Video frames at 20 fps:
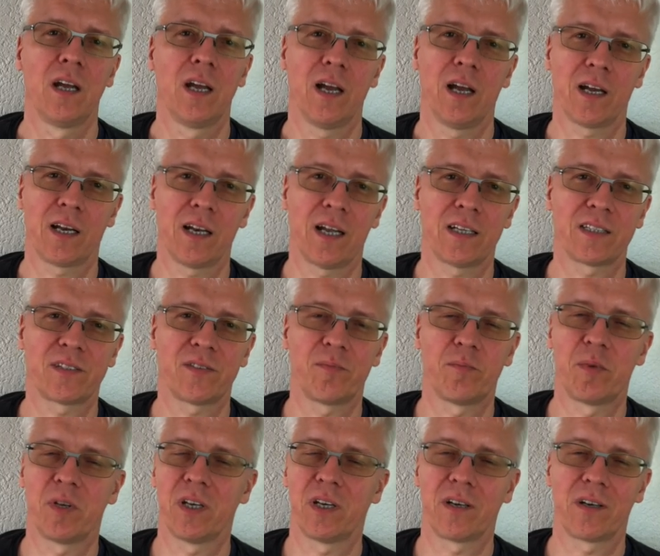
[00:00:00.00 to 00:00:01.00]
a glass of
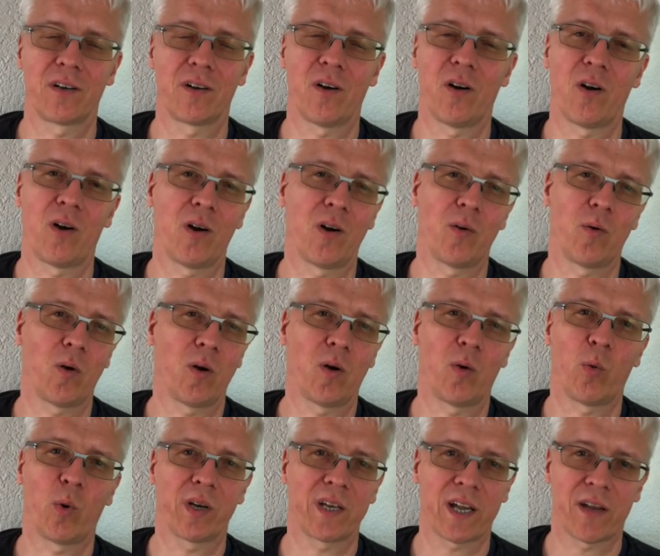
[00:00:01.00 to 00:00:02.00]
beer, or
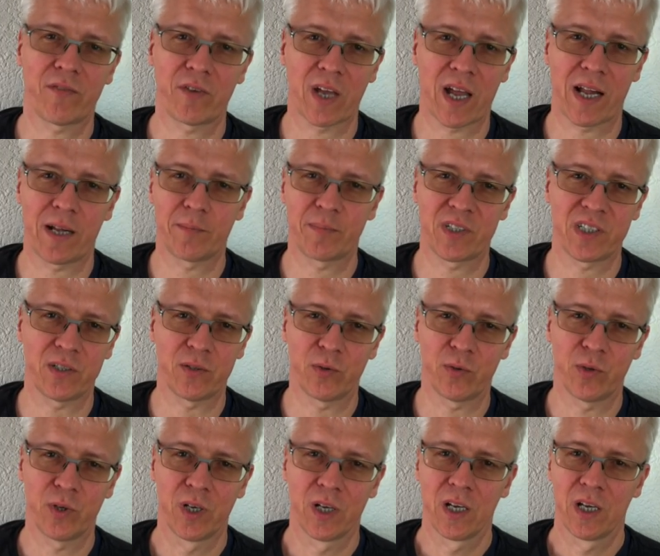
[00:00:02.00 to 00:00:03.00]
whatever helps you.
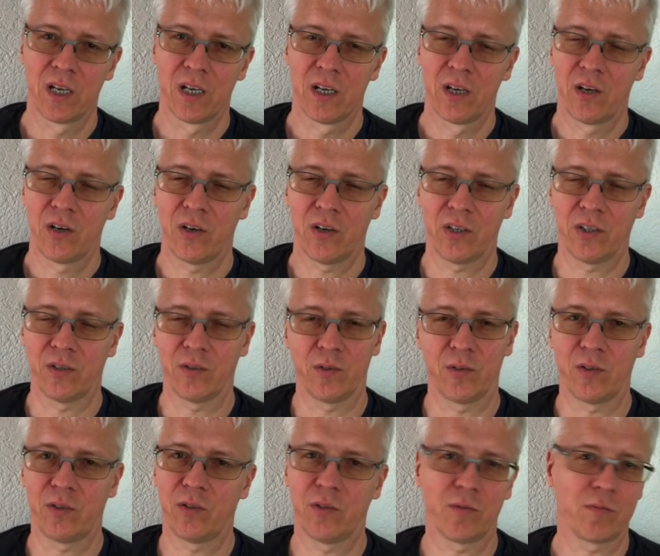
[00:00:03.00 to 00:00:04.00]
Or
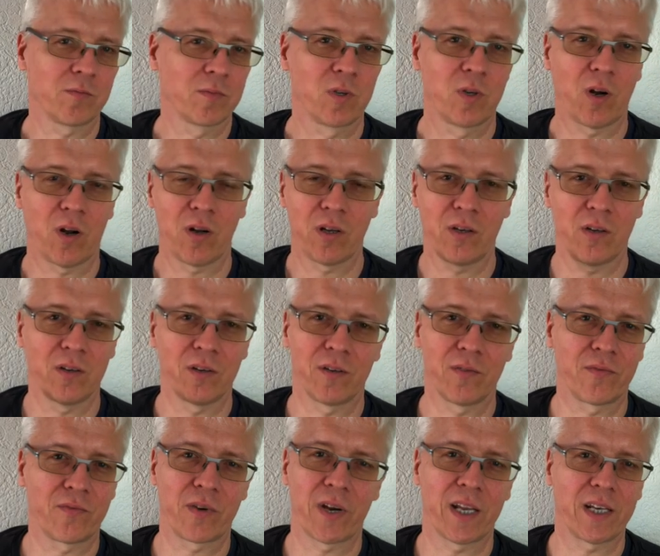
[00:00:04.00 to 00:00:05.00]
you call your
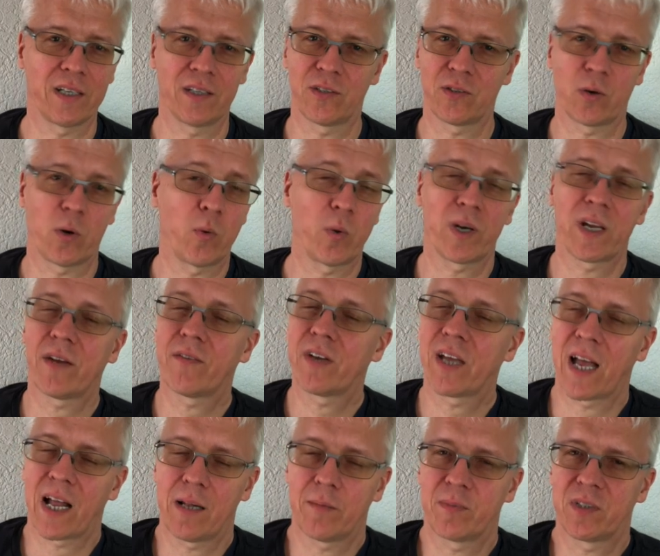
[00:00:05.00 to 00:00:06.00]
friend, or whatever
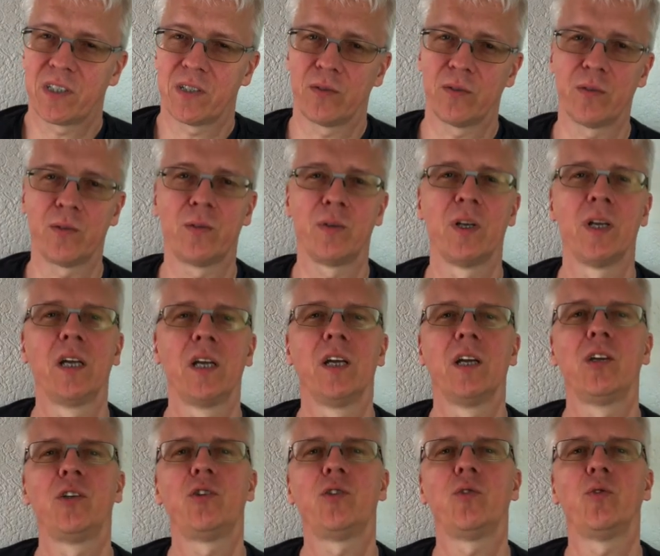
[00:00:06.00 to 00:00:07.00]
helps you
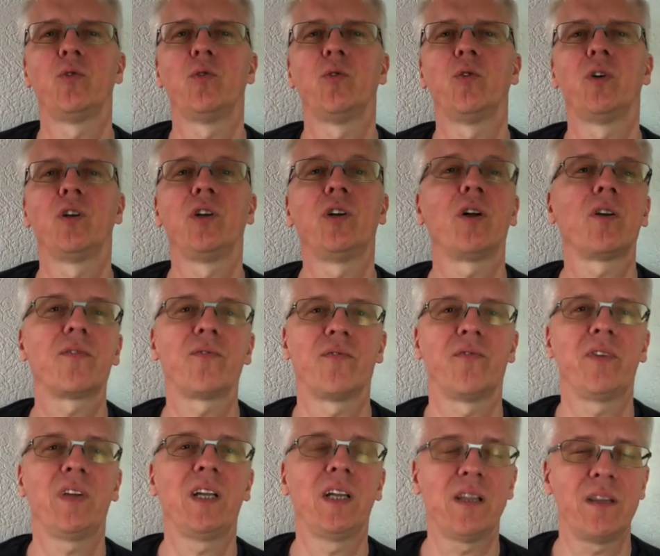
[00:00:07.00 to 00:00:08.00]
to not
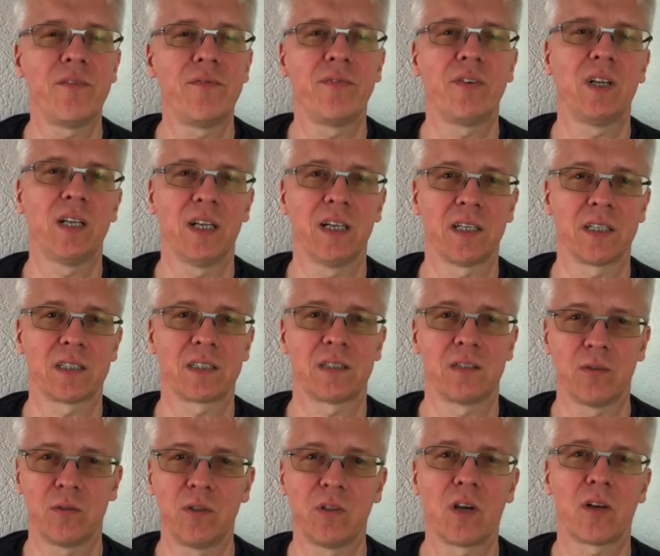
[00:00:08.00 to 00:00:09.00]
feel the feelings,
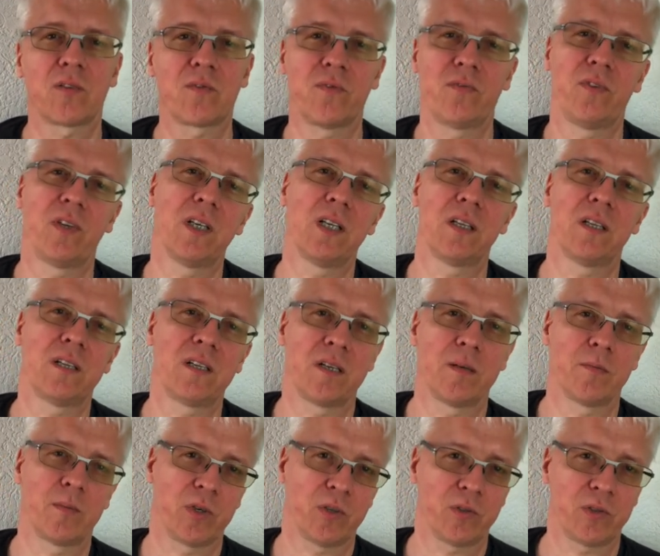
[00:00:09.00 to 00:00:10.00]
to not feel the
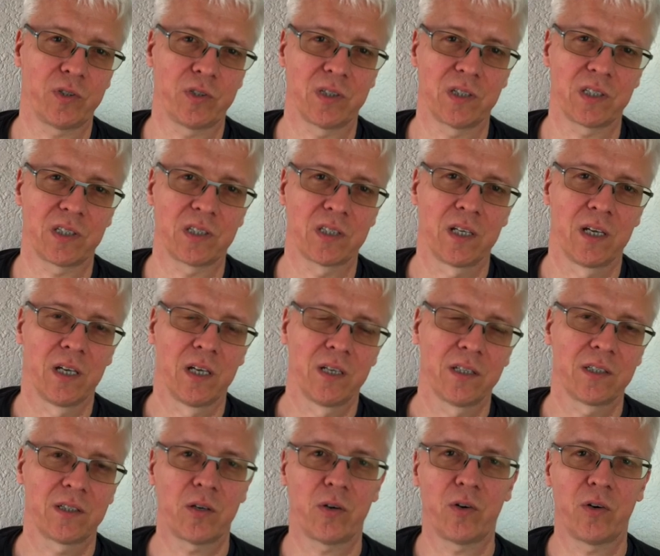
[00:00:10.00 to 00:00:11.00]
emotions.
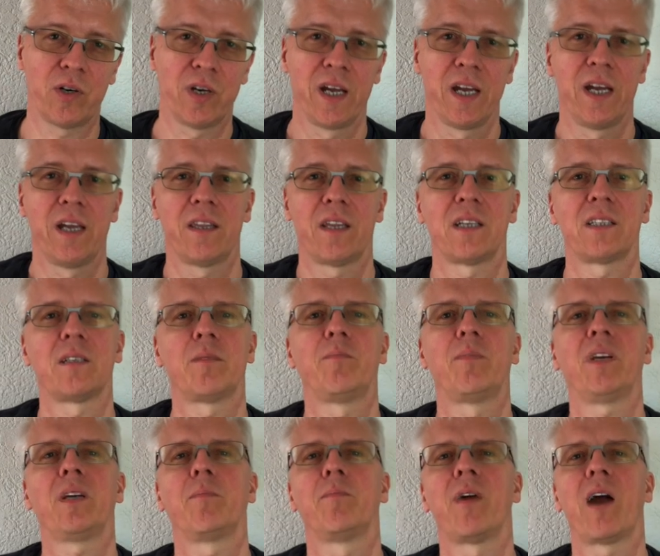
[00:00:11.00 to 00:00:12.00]
So there's a
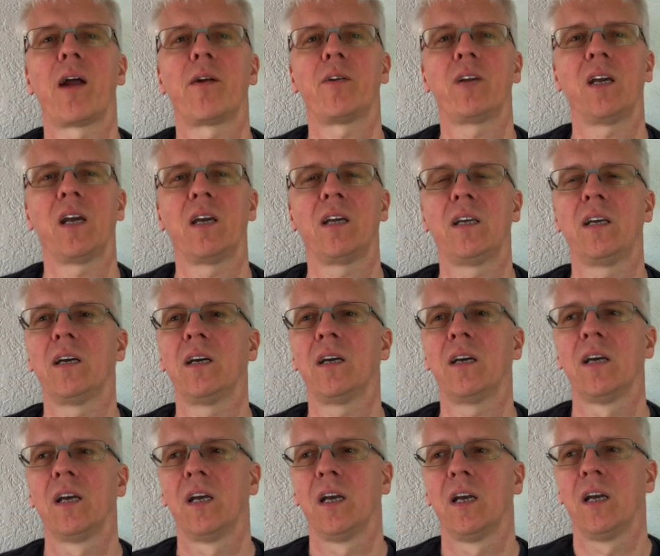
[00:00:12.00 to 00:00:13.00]
big barrier here,
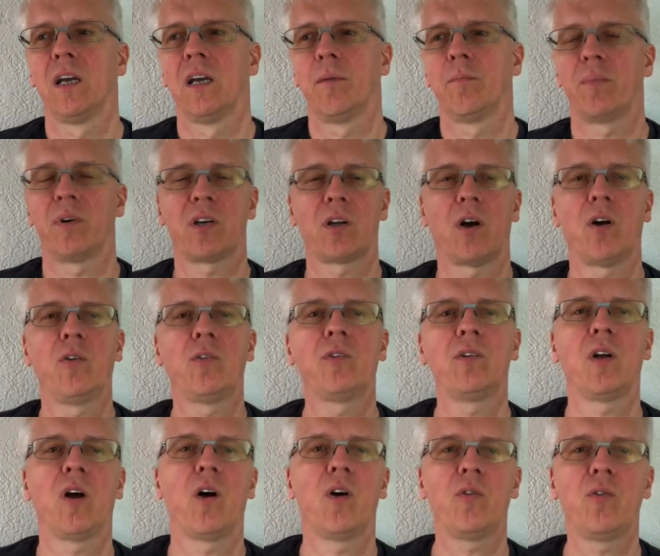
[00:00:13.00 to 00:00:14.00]
but
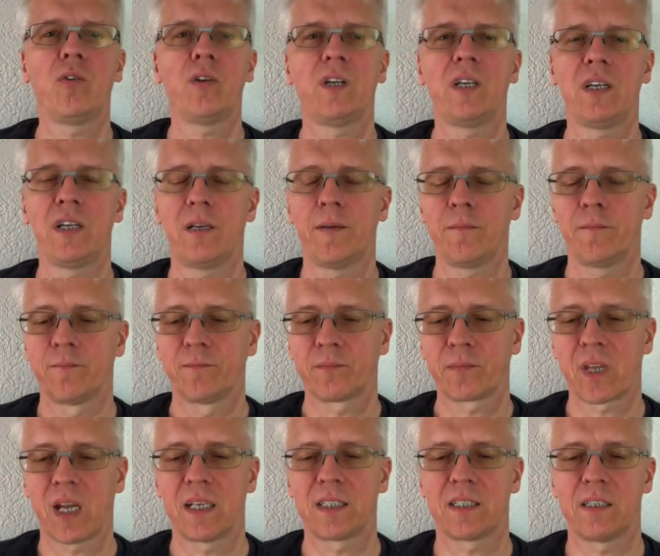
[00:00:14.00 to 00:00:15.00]
only
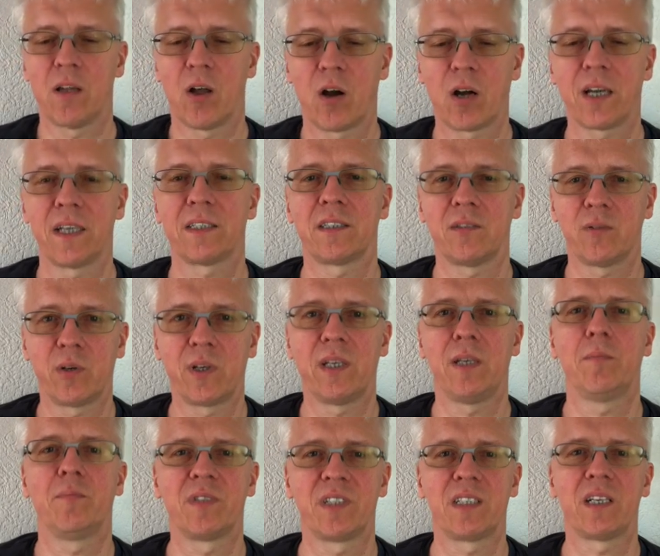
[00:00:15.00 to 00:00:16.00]
as long as you
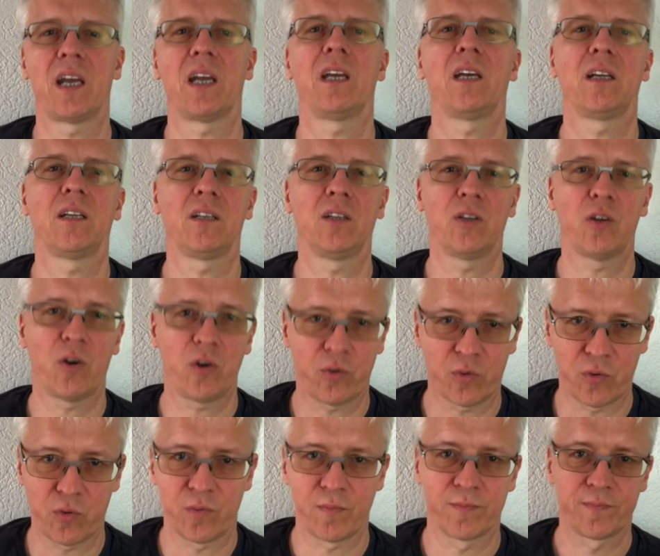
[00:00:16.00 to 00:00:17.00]
keep saying
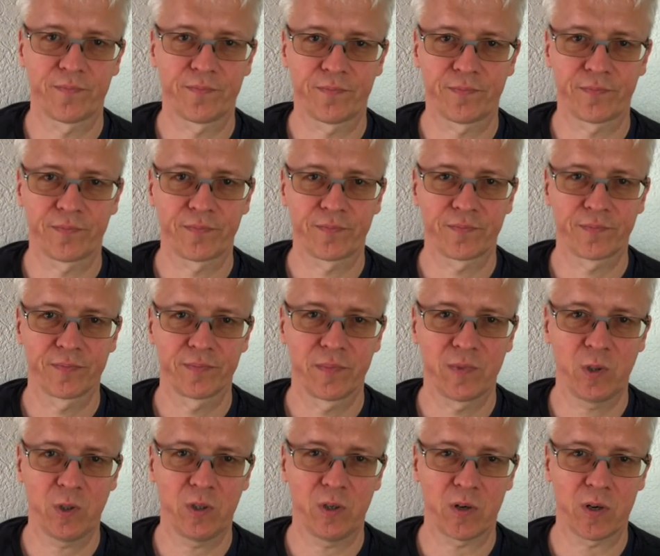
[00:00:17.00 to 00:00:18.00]
no
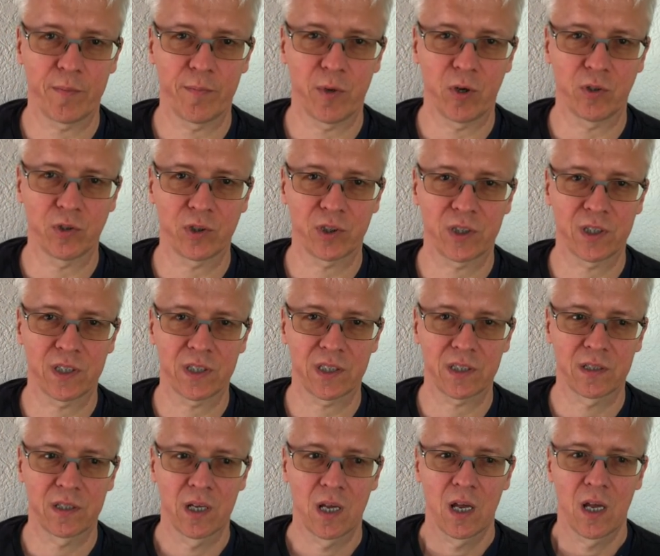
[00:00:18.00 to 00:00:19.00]
to your emotions.
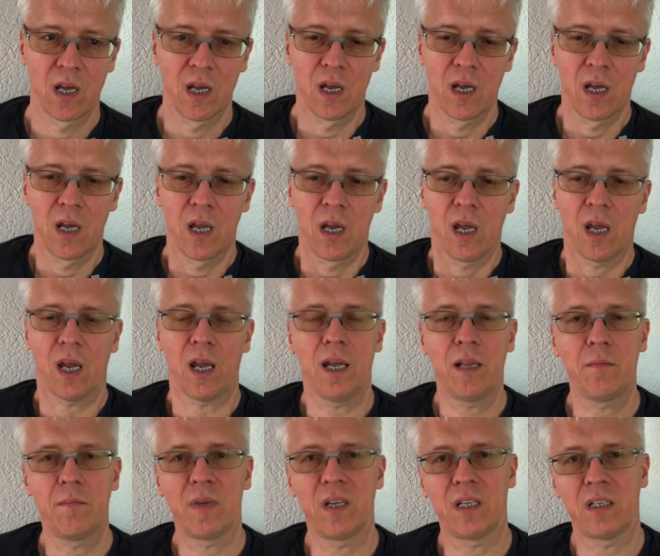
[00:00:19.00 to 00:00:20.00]

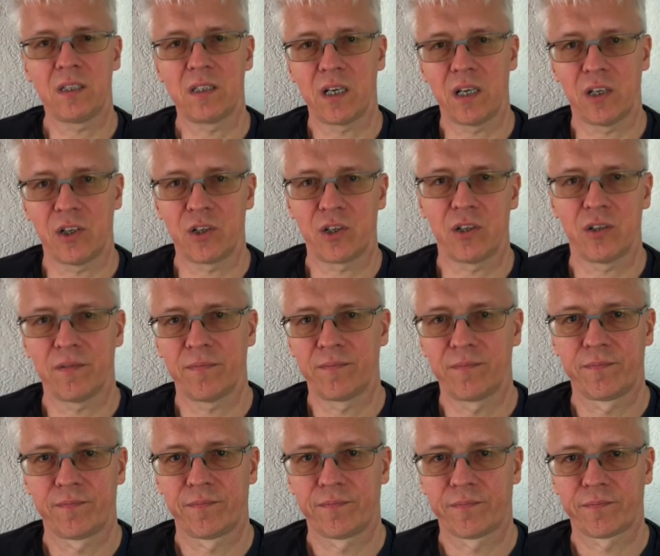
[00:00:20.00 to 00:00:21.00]
In meditation,
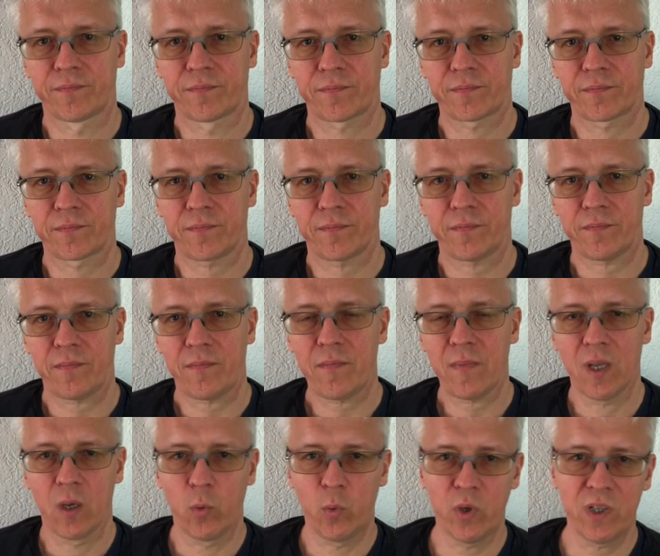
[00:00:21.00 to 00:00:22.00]

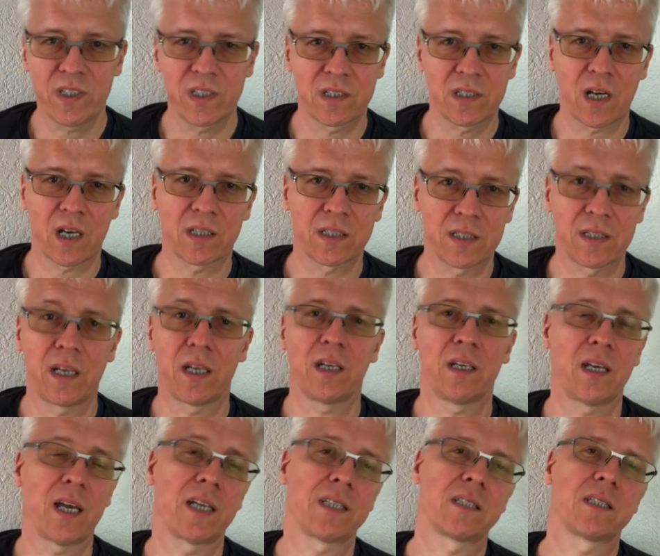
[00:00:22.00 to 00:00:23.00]
we start saying
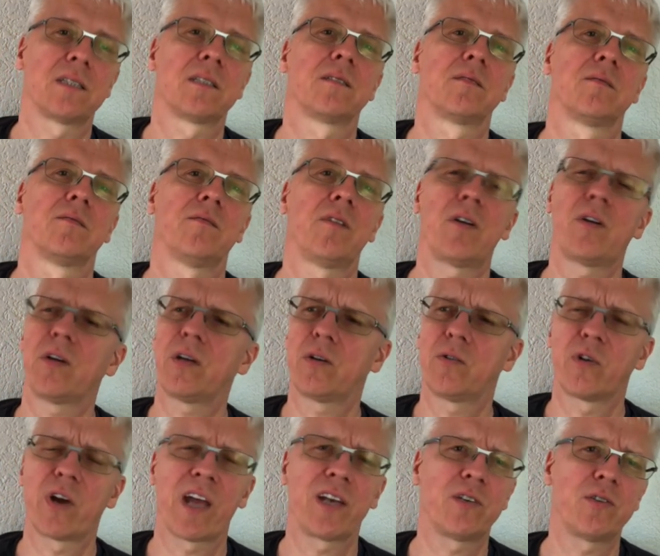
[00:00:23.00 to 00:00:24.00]
yes, very
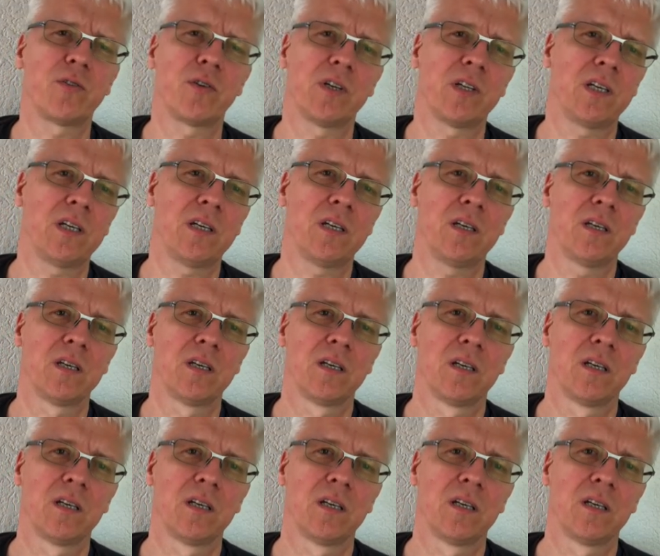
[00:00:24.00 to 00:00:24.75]
gradually,